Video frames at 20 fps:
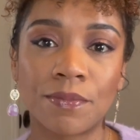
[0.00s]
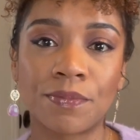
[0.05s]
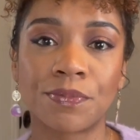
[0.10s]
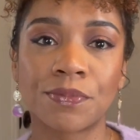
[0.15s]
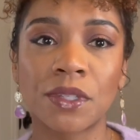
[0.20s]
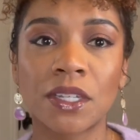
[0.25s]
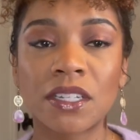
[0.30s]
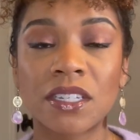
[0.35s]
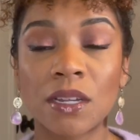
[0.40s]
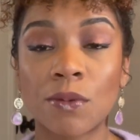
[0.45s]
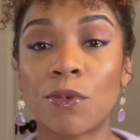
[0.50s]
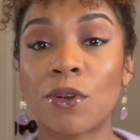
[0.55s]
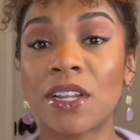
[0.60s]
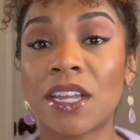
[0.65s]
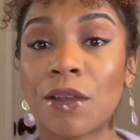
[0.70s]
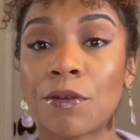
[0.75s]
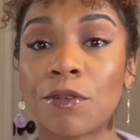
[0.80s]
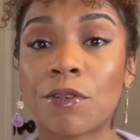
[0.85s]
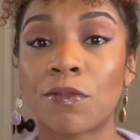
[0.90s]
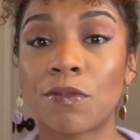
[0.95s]
Someone
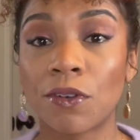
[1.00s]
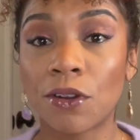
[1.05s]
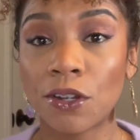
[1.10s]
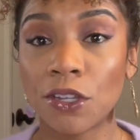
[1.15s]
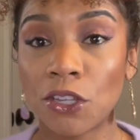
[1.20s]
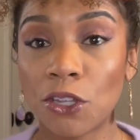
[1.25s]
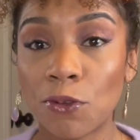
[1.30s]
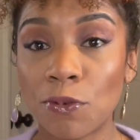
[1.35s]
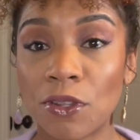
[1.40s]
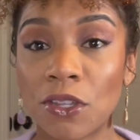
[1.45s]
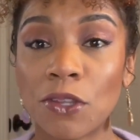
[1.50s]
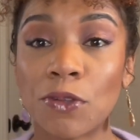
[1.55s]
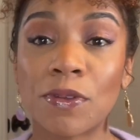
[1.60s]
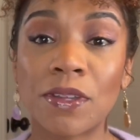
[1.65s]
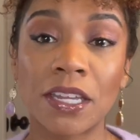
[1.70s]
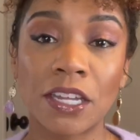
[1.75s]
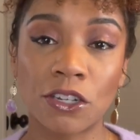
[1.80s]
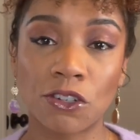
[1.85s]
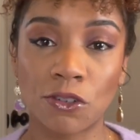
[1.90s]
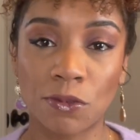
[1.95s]
can refer you and you
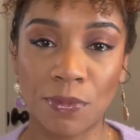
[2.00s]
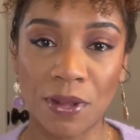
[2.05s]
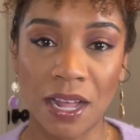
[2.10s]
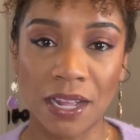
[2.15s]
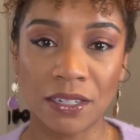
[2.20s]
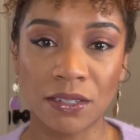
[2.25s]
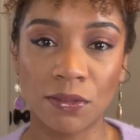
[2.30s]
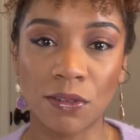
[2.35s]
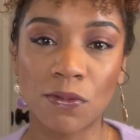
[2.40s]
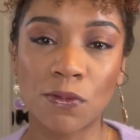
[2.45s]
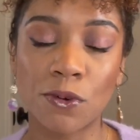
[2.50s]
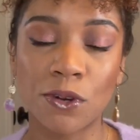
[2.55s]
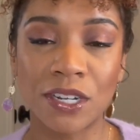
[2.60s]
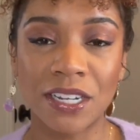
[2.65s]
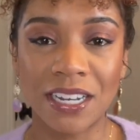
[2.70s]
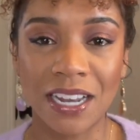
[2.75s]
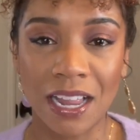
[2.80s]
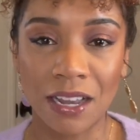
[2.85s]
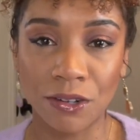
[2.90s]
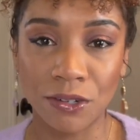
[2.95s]
can get your box for
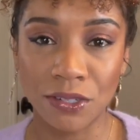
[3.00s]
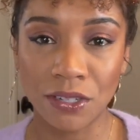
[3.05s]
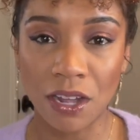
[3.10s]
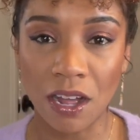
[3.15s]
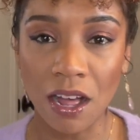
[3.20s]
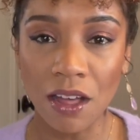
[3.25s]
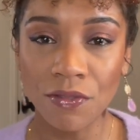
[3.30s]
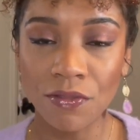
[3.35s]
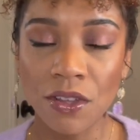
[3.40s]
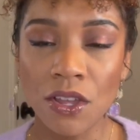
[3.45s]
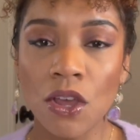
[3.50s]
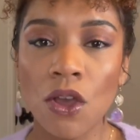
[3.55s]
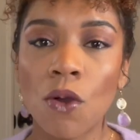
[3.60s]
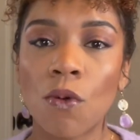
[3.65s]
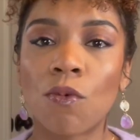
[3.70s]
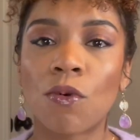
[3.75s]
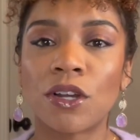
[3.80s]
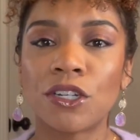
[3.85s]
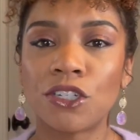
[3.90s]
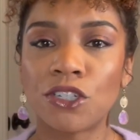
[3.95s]
$40 off.
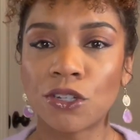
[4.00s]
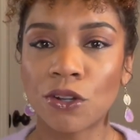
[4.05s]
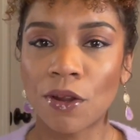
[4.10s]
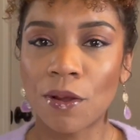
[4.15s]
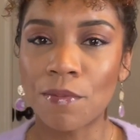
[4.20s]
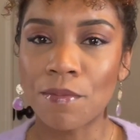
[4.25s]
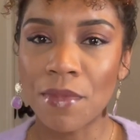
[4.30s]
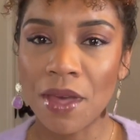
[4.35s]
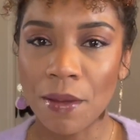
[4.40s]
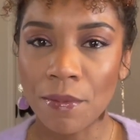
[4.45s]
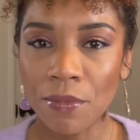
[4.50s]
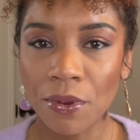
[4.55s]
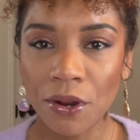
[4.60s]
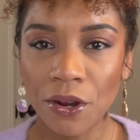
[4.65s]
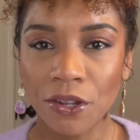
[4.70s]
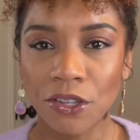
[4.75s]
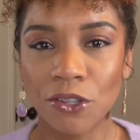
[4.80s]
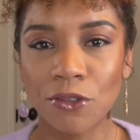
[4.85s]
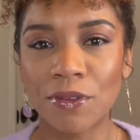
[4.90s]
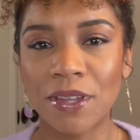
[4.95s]
Once you're a
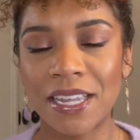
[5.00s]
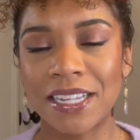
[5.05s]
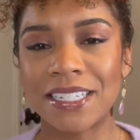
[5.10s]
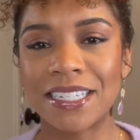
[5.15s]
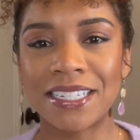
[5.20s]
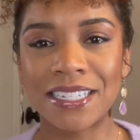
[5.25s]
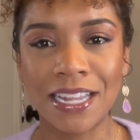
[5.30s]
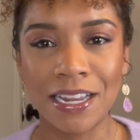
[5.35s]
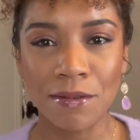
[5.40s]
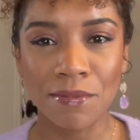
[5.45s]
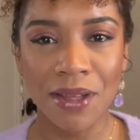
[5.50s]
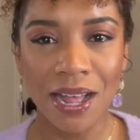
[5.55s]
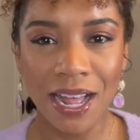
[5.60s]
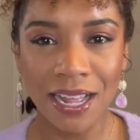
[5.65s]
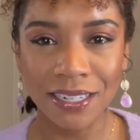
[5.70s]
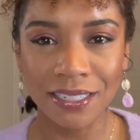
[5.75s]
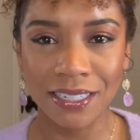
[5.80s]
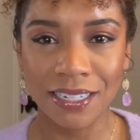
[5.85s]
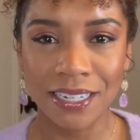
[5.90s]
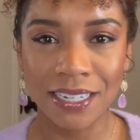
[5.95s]
member, you can send
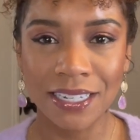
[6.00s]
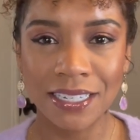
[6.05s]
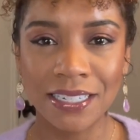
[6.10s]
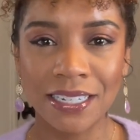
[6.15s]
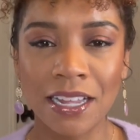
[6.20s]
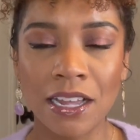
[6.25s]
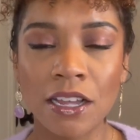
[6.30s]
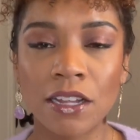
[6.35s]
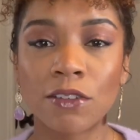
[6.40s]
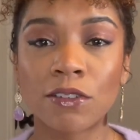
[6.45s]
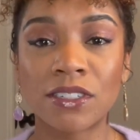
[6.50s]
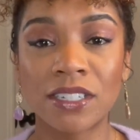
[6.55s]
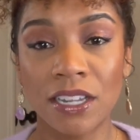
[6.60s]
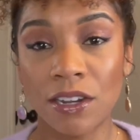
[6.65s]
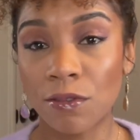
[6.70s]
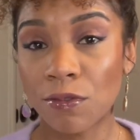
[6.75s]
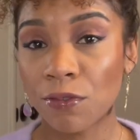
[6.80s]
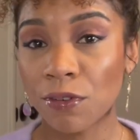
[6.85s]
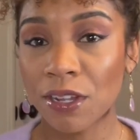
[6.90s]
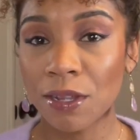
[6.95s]

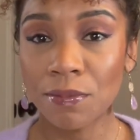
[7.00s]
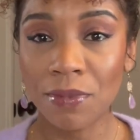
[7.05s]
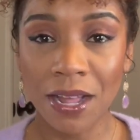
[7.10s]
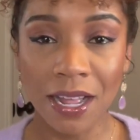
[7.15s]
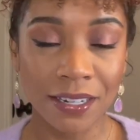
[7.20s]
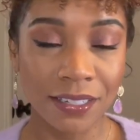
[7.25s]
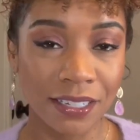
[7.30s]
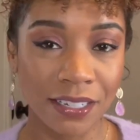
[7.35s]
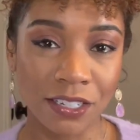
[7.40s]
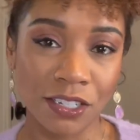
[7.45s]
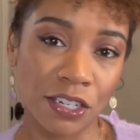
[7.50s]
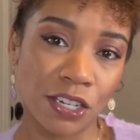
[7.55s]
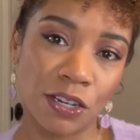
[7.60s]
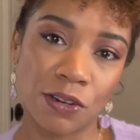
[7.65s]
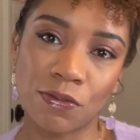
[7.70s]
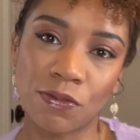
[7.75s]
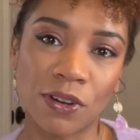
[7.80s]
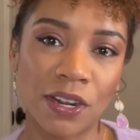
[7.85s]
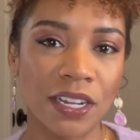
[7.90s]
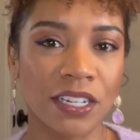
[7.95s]
free boxes to
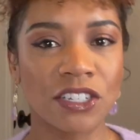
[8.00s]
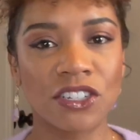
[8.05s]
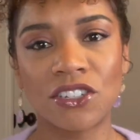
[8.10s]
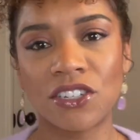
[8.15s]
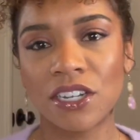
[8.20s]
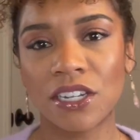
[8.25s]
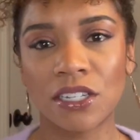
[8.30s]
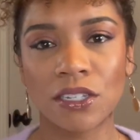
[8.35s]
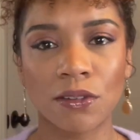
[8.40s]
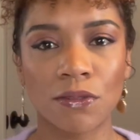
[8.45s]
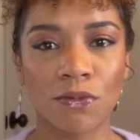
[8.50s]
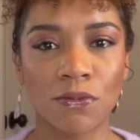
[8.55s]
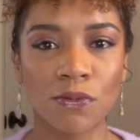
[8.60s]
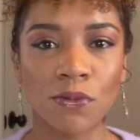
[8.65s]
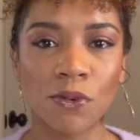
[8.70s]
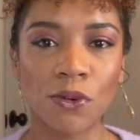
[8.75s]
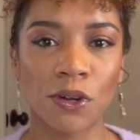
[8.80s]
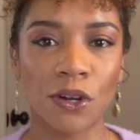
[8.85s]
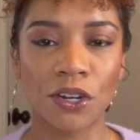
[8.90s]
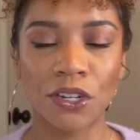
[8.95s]
your friends just
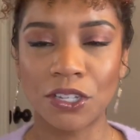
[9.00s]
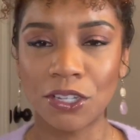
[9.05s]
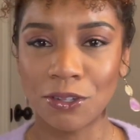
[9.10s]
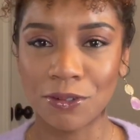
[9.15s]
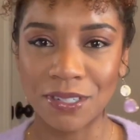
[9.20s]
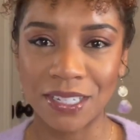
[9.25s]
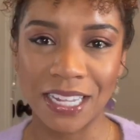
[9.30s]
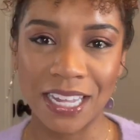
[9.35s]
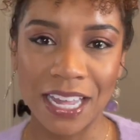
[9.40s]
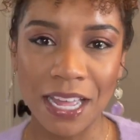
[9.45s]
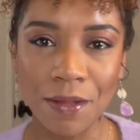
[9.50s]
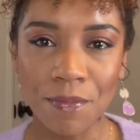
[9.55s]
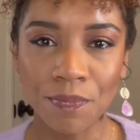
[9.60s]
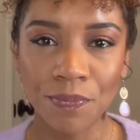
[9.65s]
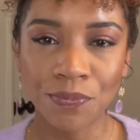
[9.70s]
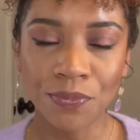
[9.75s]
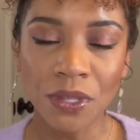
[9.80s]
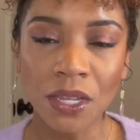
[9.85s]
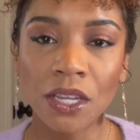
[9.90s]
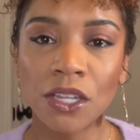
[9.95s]
for using it.
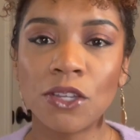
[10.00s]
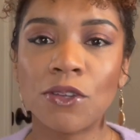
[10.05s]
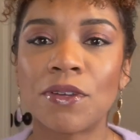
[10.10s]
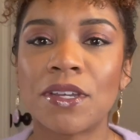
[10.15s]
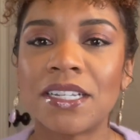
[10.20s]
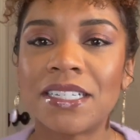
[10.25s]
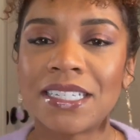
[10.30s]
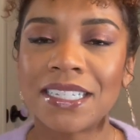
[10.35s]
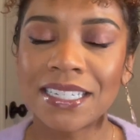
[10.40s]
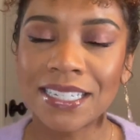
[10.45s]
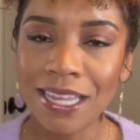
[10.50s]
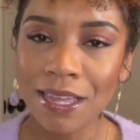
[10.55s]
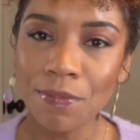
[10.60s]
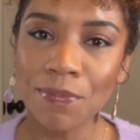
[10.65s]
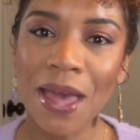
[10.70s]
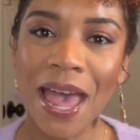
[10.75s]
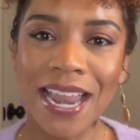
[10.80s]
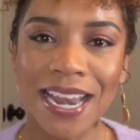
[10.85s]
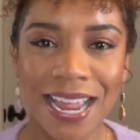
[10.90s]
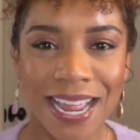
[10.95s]
You can
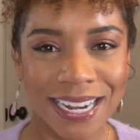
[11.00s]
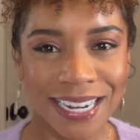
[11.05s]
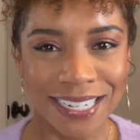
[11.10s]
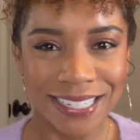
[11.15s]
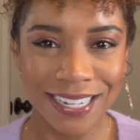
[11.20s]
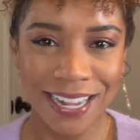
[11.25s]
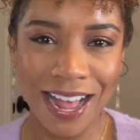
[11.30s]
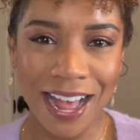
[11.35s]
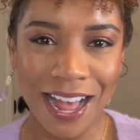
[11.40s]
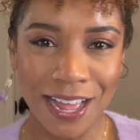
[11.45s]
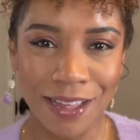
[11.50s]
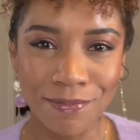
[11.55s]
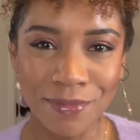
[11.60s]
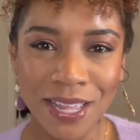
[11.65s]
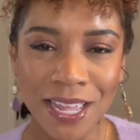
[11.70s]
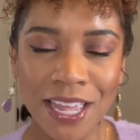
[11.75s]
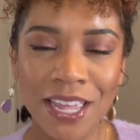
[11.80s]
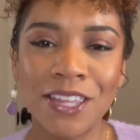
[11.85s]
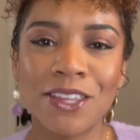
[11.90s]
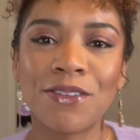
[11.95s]
skip at any time.
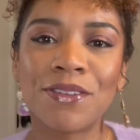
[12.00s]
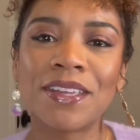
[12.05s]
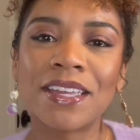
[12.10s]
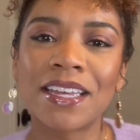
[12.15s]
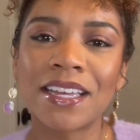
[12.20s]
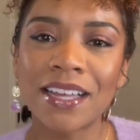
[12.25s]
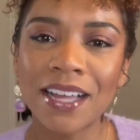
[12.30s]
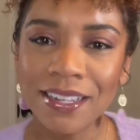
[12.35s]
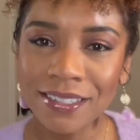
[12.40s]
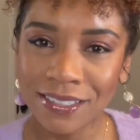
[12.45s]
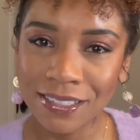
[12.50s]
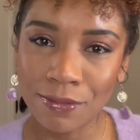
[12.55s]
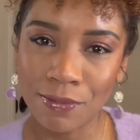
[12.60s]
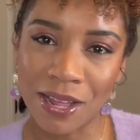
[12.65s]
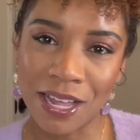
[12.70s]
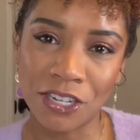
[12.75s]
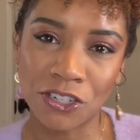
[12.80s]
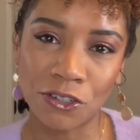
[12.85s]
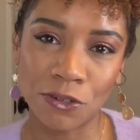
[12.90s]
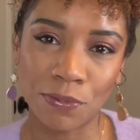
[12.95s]
You can
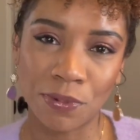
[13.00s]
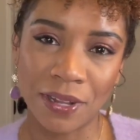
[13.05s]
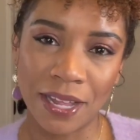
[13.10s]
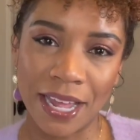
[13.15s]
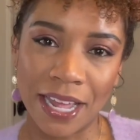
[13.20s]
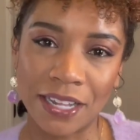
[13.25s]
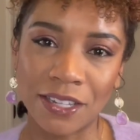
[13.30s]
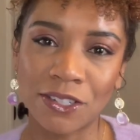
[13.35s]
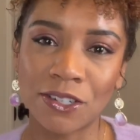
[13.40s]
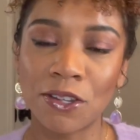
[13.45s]
customize your plan.